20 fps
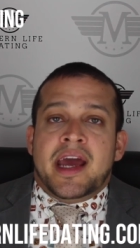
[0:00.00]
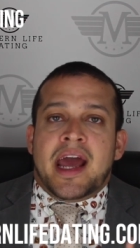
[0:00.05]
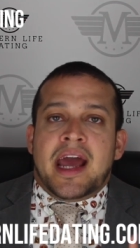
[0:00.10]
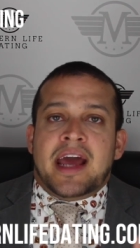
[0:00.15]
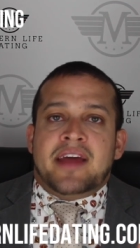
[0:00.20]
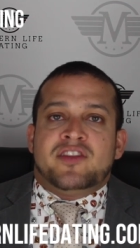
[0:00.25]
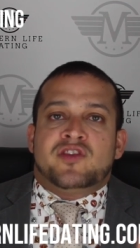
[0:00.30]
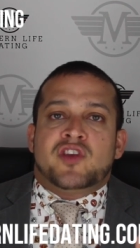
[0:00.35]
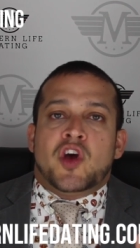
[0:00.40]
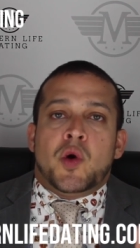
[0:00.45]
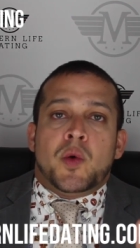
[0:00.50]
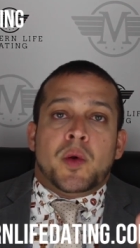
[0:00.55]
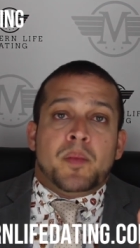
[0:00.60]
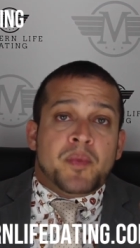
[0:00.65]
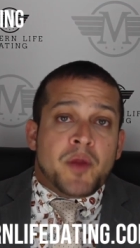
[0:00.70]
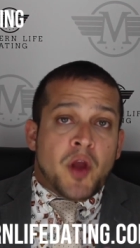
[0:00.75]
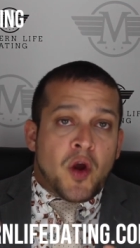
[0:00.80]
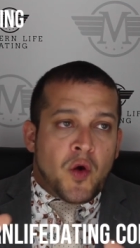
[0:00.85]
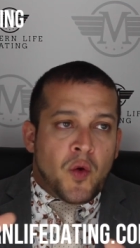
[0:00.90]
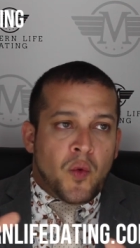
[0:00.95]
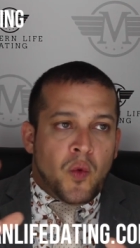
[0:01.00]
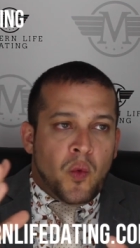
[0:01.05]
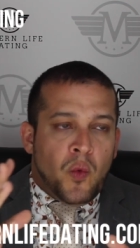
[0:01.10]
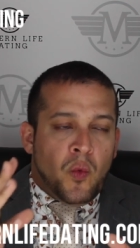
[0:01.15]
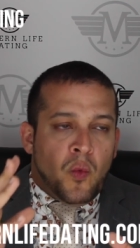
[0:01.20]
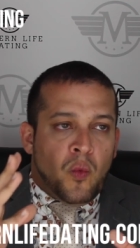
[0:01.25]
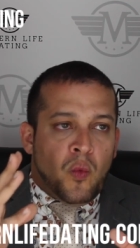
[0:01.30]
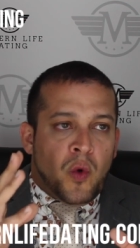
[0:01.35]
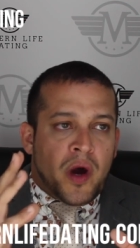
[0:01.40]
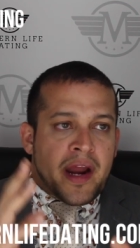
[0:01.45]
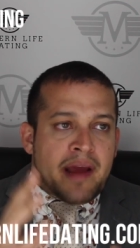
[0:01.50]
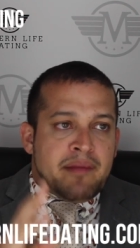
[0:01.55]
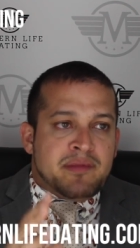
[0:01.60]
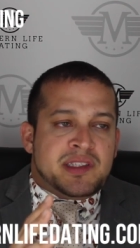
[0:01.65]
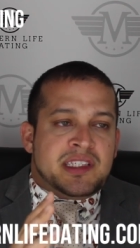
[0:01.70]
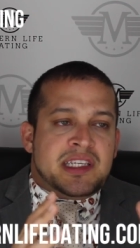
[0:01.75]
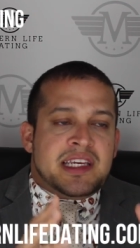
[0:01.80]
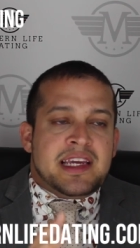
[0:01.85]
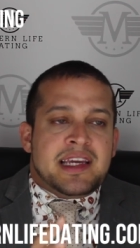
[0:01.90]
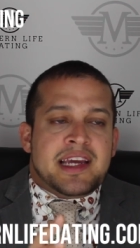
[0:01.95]
And so what I'm
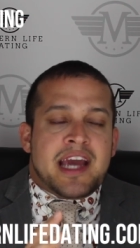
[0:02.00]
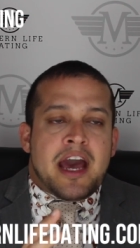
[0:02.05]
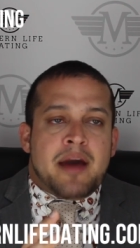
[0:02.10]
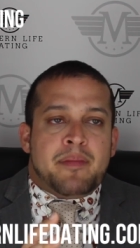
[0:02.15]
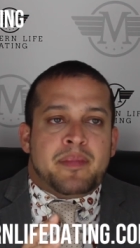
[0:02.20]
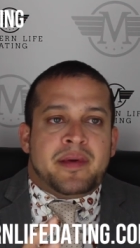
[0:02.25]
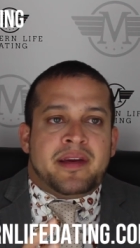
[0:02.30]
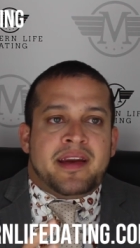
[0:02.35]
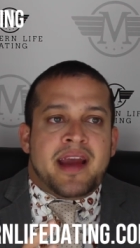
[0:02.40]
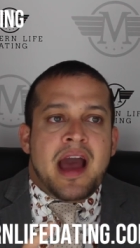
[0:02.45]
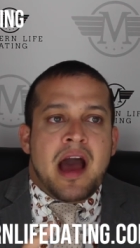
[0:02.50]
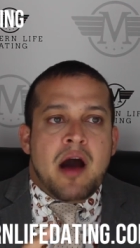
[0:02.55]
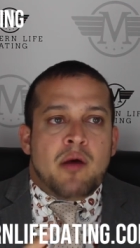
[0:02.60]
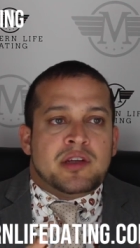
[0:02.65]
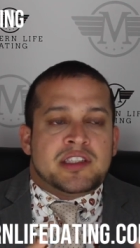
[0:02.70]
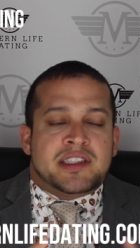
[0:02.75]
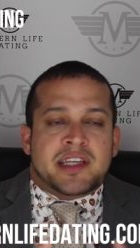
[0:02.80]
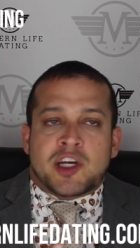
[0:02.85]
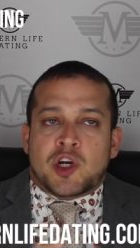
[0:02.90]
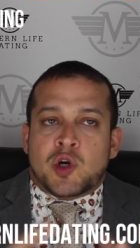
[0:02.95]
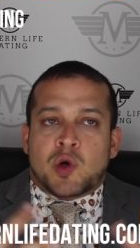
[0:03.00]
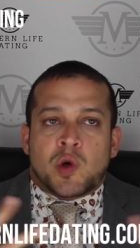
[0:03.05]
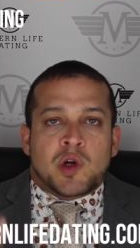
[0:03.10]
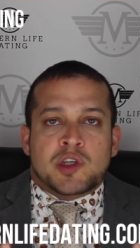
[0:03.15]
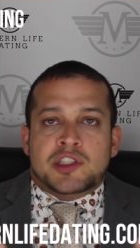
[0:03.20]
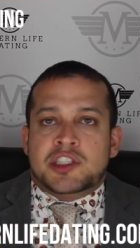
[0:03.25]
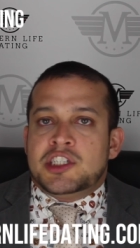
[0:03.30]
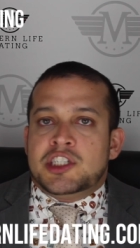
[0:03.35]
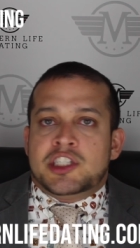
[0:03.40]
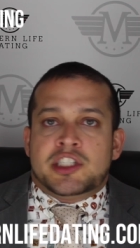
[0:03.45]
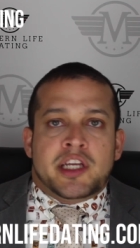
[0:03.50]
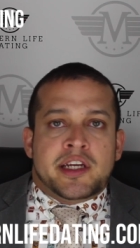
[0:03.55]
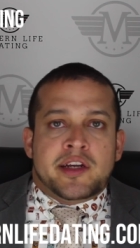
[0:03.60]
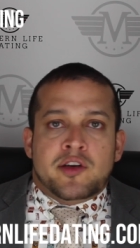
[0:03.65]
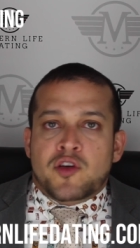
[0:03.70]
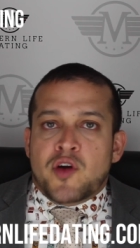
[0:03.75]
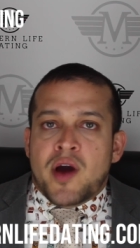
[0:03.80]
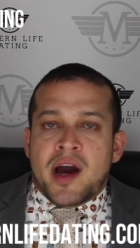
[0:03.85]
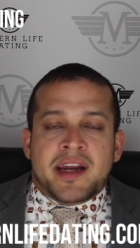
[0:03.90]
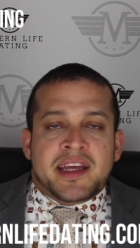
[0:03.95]
seeing happen now is that girls just, they
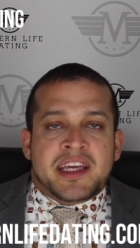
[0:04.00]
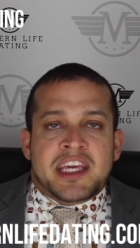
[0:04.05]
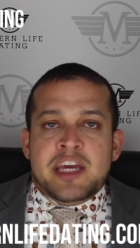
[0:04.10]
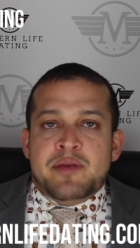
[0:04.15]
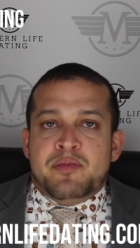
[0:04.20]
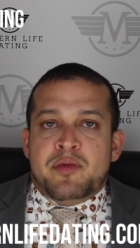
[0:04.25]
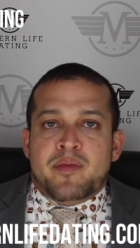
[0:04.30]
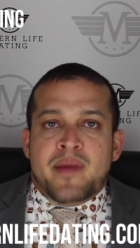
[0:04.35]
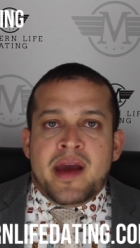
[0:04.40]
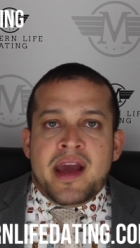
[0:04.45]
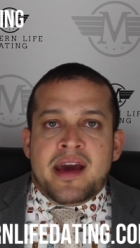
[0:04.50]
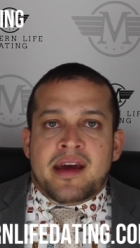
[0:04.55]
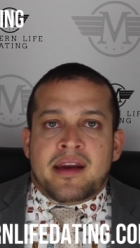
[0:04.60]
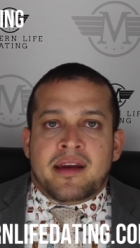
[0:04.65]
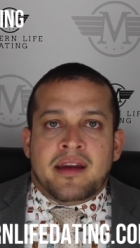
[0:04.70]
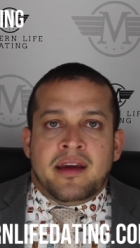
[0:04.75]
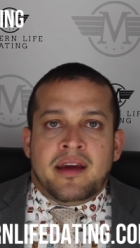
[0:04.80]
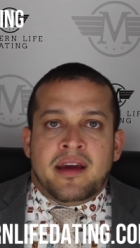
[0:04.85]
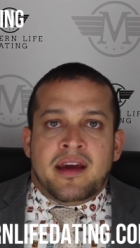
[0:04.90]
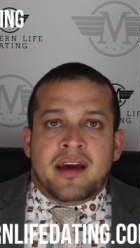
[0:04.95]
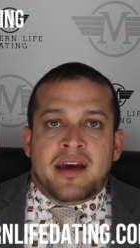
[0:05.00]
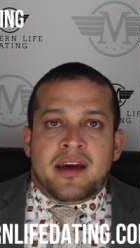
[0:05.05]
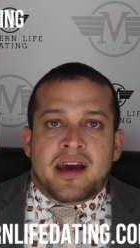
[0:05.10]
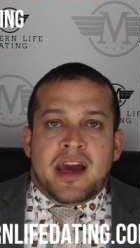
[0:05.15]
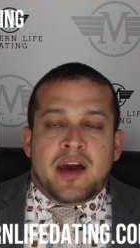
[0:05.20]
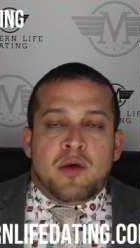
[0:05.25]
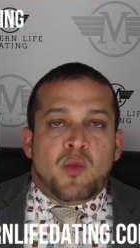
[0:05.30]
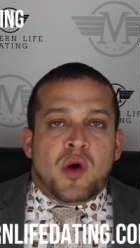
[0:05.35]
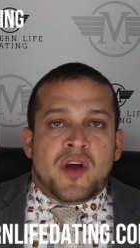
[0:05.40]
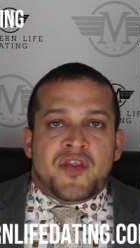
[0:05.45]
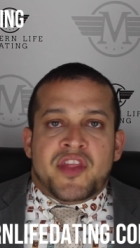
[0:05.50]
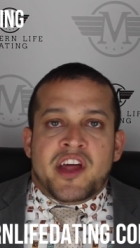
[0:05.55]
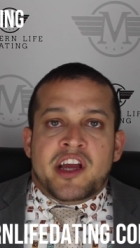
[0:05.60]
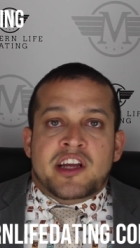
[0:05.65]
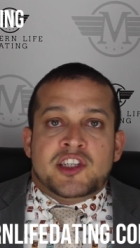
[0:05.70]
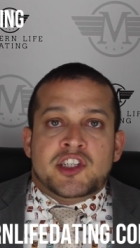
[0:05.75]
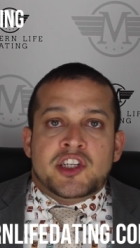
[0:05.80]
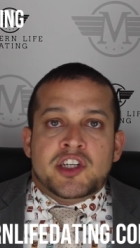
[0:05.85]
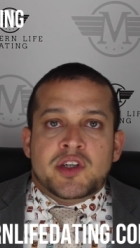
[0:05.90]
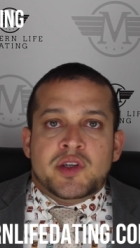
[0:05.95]
don't know how to keep a man. And what they
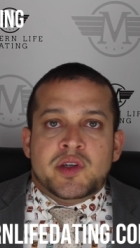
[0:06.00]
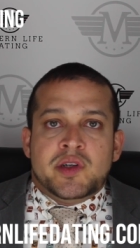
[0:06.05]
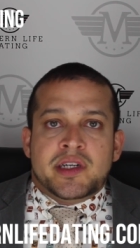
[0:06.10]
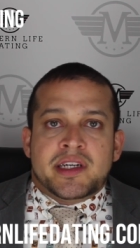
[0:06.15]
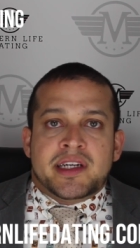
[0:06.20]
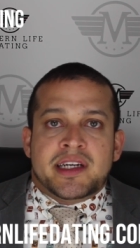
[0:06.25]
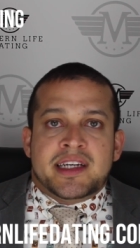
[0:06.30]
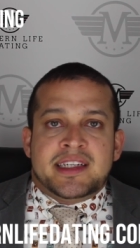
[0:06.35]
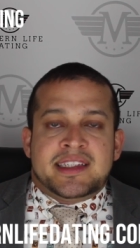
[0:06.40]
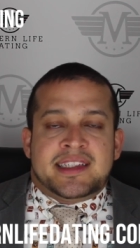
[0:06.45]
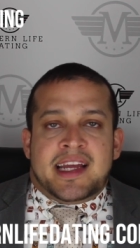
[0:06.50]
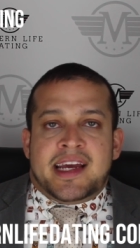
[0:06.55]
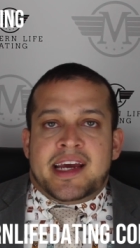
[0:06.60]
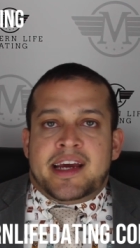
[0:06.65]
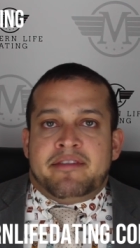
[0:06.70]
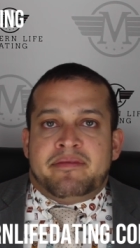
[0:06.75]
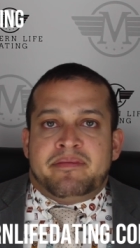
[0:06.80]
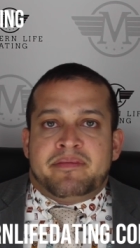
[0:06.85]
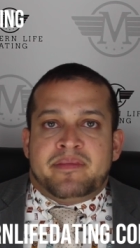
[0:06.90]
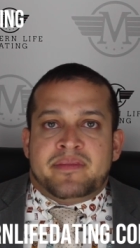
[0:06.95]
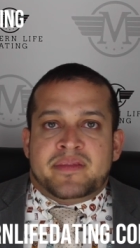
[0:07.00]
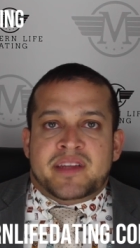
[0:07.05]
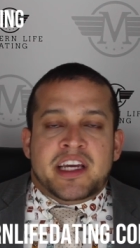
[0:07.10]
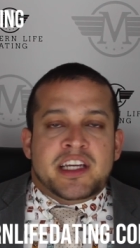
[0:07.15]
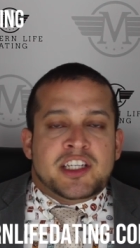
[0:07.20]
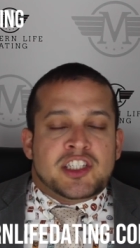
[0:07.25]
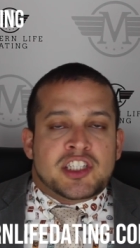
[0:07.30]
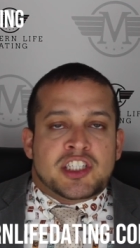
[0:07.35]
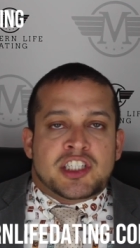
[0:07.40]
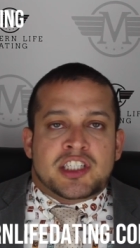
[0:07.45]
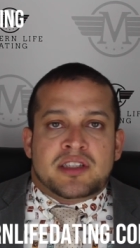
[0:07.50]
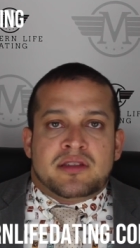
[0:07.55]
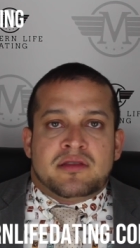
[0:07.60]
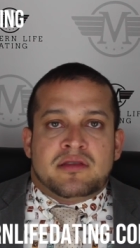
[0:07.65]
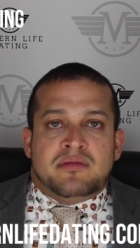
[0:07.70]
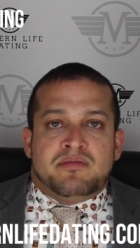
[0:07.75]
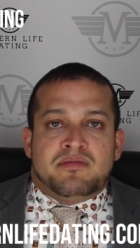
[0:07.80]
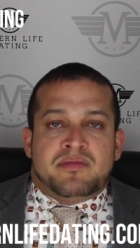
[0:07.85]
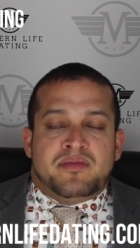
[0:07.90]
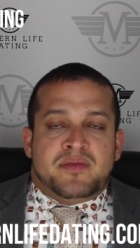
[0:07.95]
do is that they just,
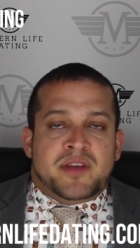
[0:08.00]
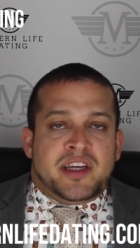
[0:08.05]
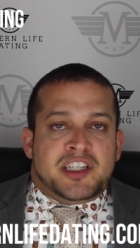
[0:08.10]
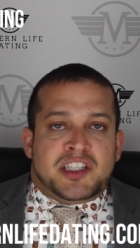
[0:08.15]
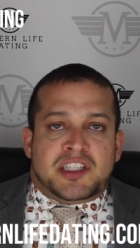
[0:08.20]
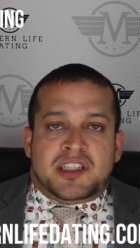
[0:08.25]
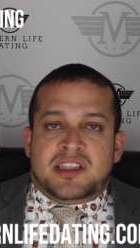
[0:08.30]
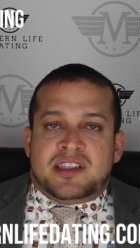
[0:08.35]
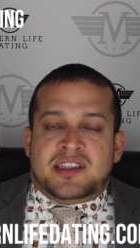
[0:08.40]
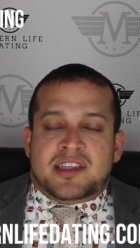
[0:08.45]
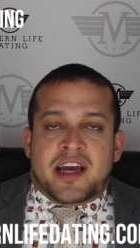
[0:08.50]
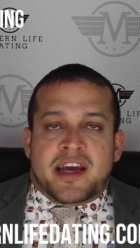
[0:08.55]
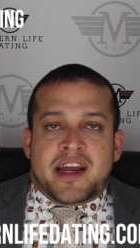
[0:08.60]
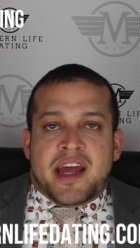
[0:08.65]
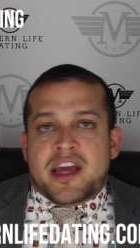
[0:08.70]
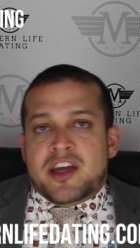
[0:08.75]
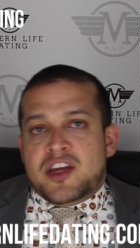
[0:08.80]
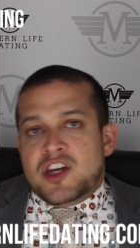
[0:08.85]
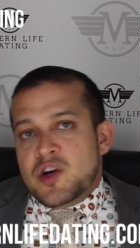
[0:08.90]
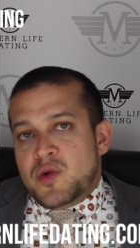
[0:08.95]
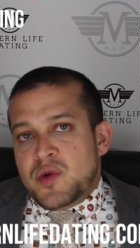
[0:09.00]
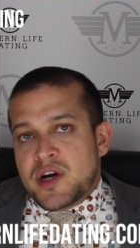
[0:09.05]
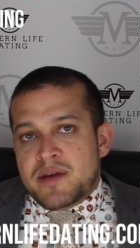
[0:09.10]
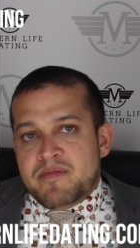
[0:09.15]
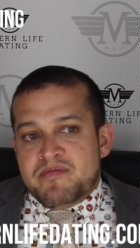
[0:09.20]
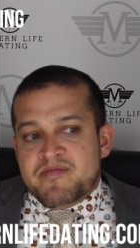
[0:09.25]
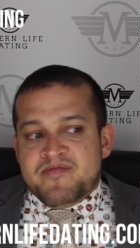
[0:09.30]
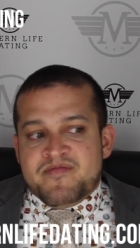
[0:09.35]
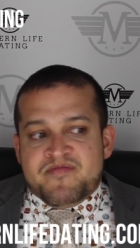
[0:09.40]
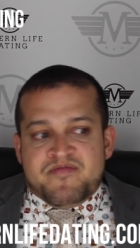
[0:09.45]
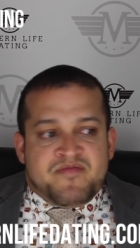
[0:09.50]
they just decide, hey, you know what?